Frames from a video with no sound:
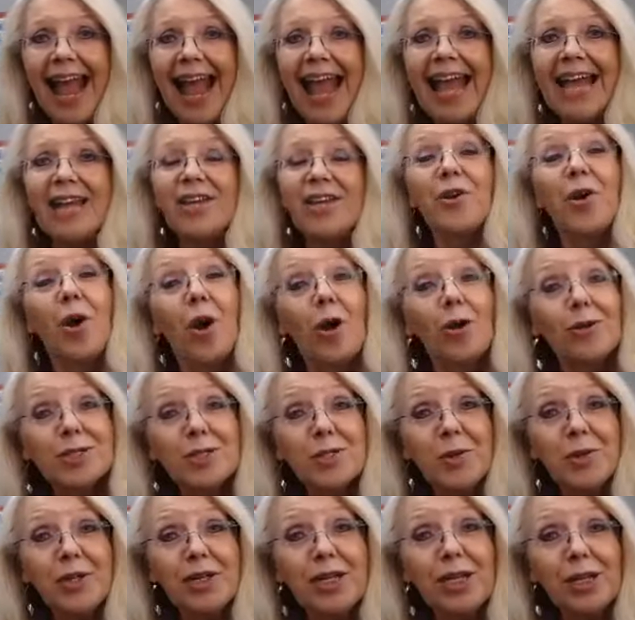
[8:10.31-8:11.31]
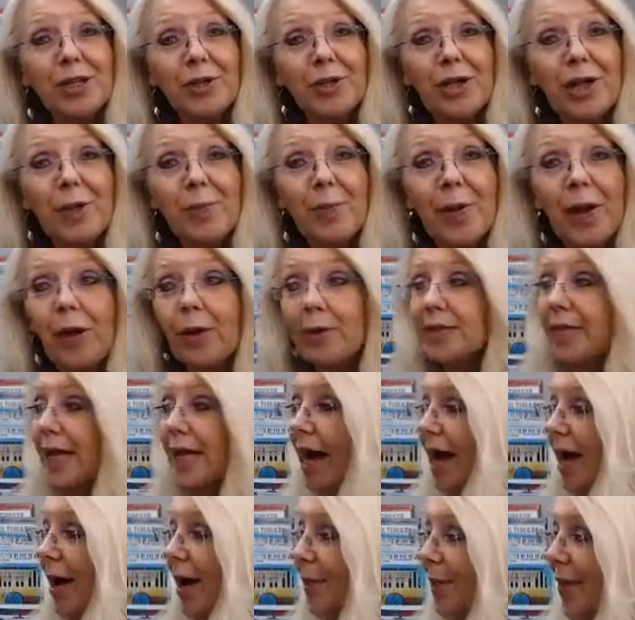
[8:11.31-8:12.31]
And you're also going to learn
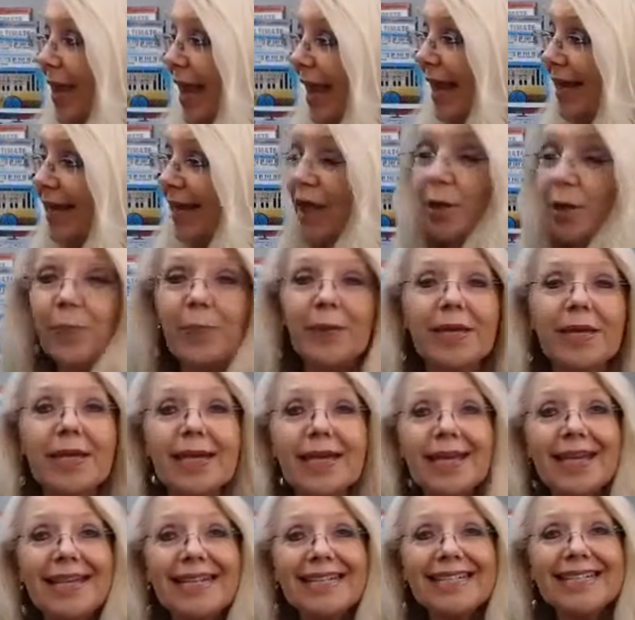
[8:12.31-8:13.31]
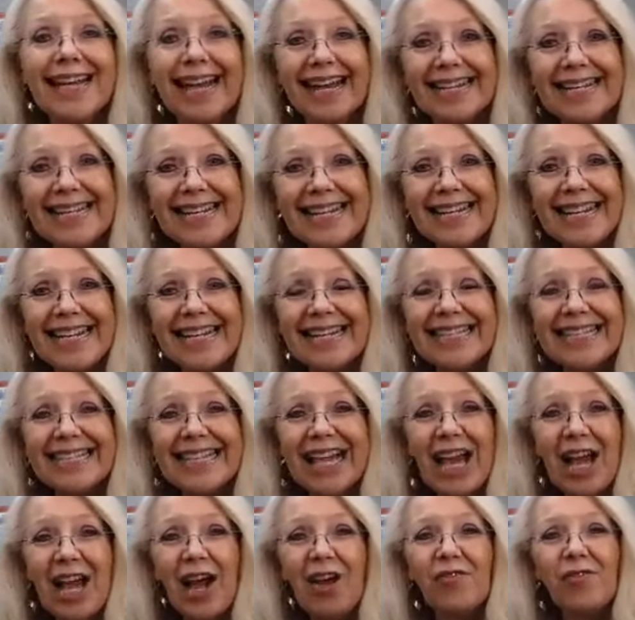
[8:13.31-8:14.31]
about NLP
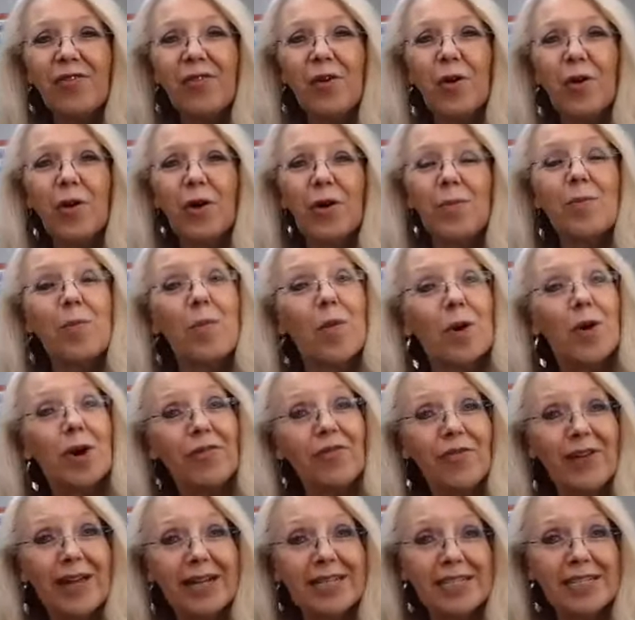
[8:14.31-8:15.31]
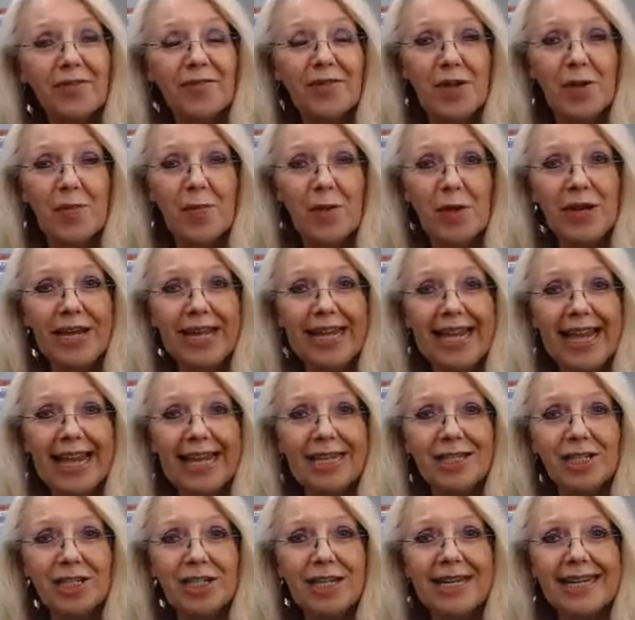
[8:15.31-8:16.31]
techniques for more effective
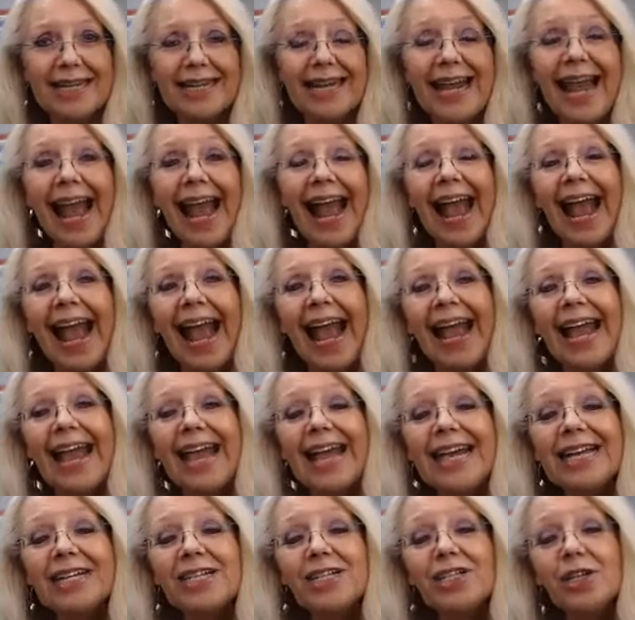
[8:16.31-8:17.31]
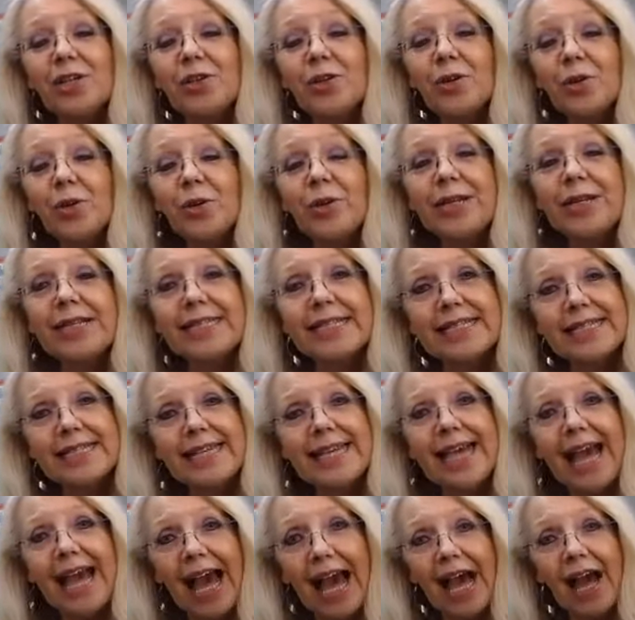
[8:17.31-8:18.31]
communication. And you're going to
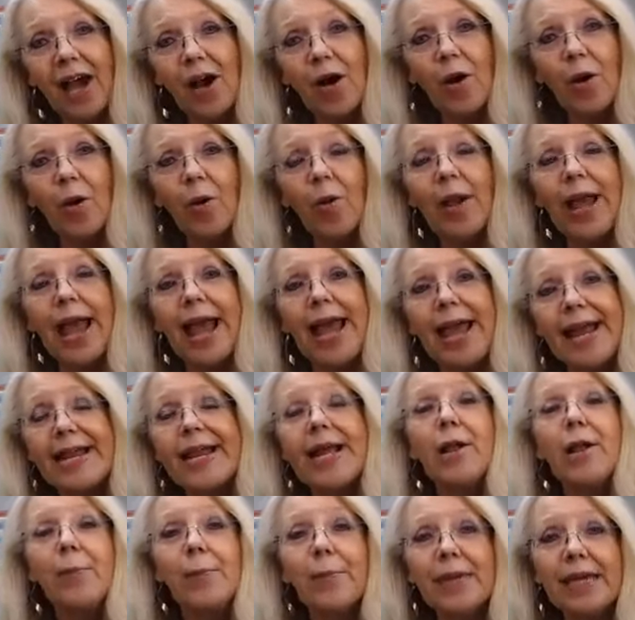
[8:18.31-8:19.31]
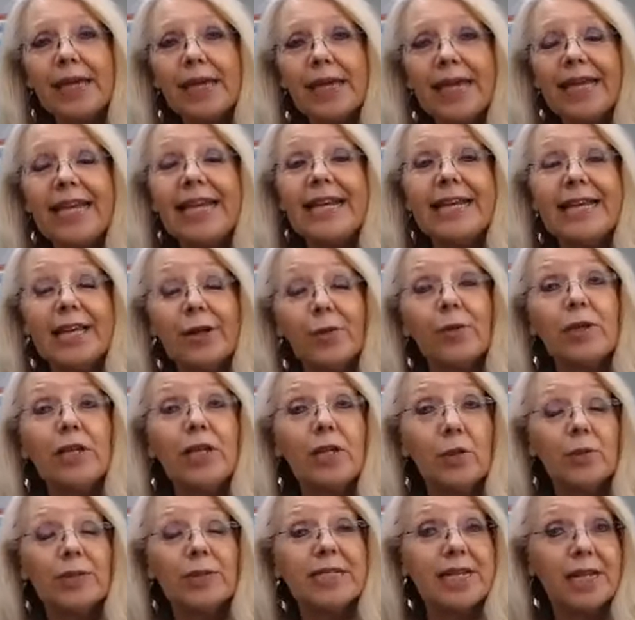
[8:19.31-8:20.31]
see how NLP,
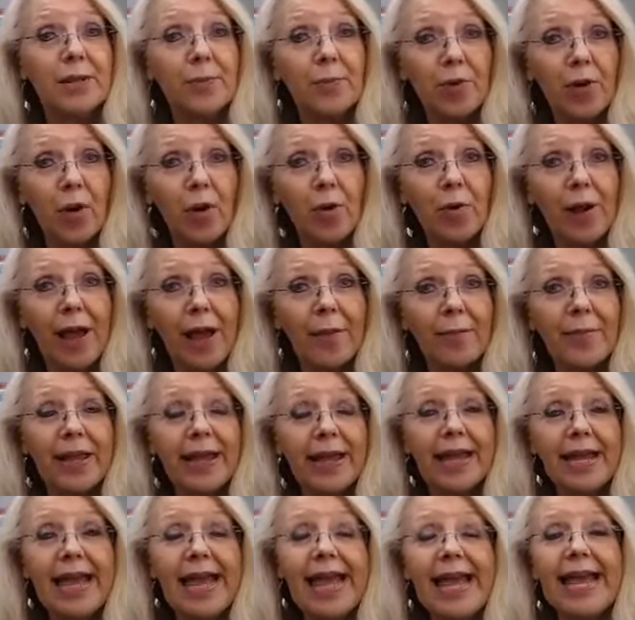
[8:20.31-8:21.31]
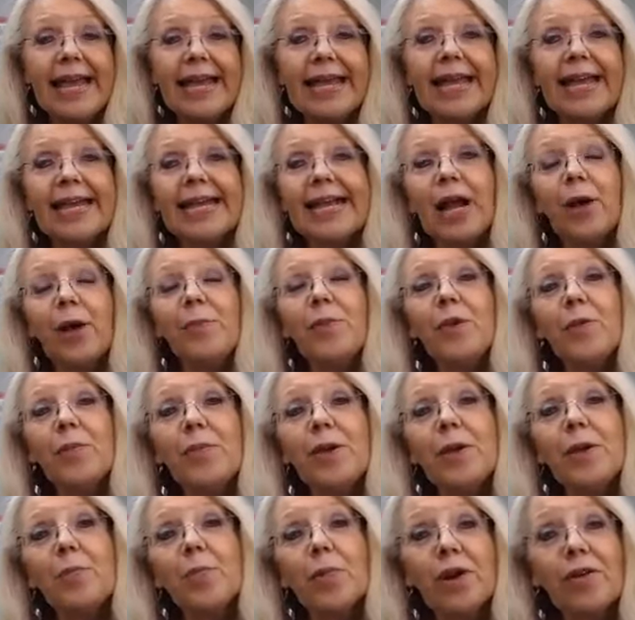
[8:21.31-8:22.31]
neuro-linguistic programming, can help you
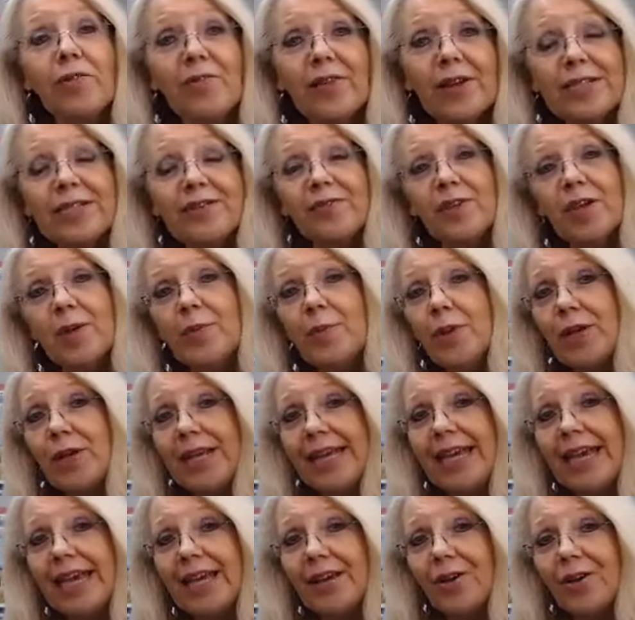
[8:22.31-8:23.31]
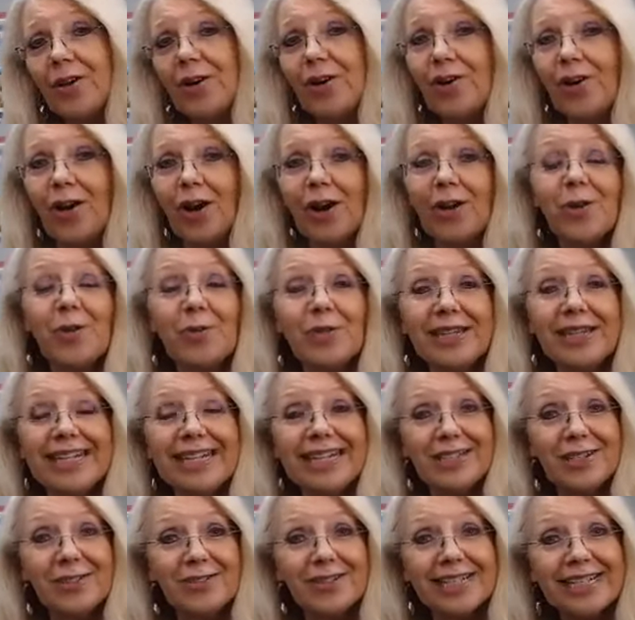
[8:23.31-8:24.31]
be a more effective communicator, not
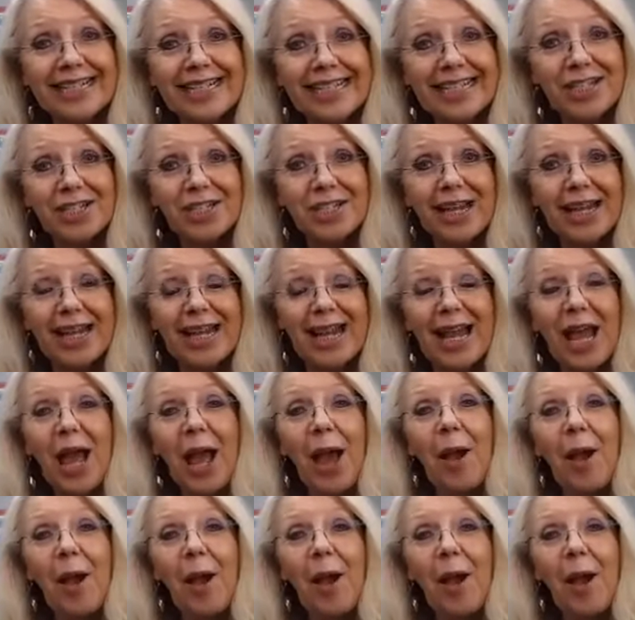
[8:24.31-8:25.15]
only in your teaching,